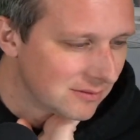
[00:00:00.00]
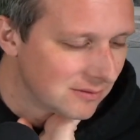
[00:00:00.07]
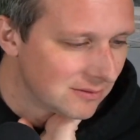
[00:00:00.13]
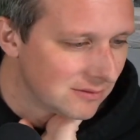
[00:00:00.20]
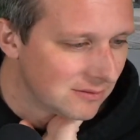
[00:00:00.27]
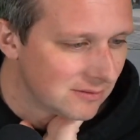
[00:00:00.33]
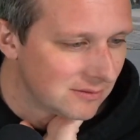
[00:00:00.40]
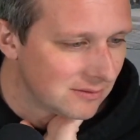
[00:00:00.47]

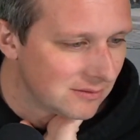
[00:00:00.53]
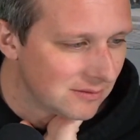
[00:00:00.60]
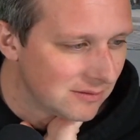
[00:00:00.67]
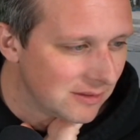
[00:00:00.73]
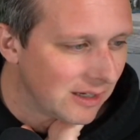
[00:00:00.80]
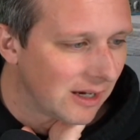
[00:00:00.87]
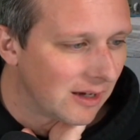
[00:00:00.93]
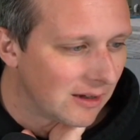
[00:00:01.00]

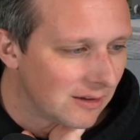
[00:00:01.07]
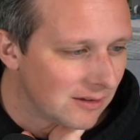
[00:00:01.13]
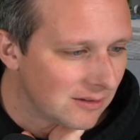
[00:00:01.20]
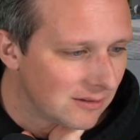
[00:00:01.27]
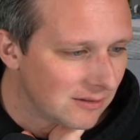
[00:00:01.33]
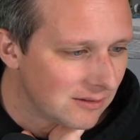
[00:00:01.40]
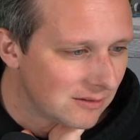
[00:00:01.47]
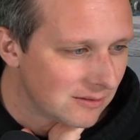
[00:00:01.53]

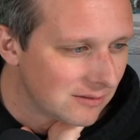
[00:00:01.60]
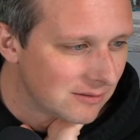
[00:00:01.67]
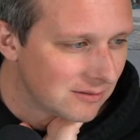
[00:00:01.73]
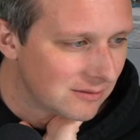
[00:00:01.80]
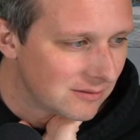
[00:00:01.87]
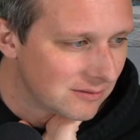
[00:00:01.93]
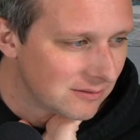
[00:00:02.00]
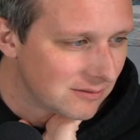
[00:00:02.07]

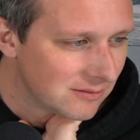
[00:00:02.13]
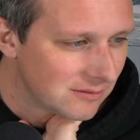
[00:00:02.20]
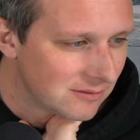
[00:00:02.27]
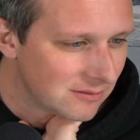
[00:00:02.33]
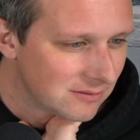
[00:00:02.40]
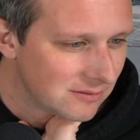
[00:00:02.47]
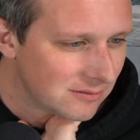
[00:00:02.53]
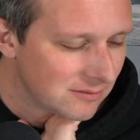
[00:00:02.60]

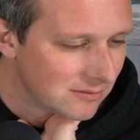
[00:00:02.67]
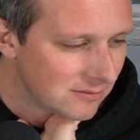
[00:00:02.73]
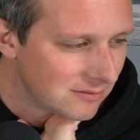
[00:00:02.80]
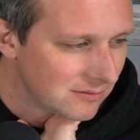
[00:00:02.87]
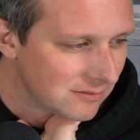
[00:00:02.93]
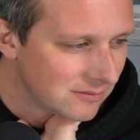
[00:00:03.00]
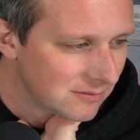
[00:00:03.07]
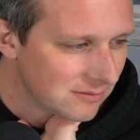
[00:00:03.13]

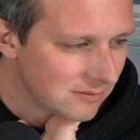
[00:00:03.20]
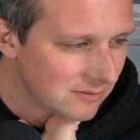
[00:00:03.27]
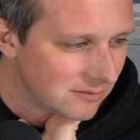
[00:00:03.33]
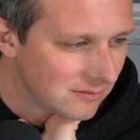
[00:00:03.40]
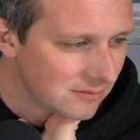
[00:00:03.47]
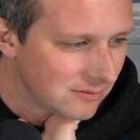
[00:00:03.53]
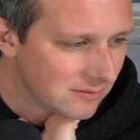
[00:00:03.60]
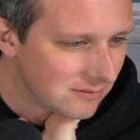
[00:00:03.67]
The person shown says nothing.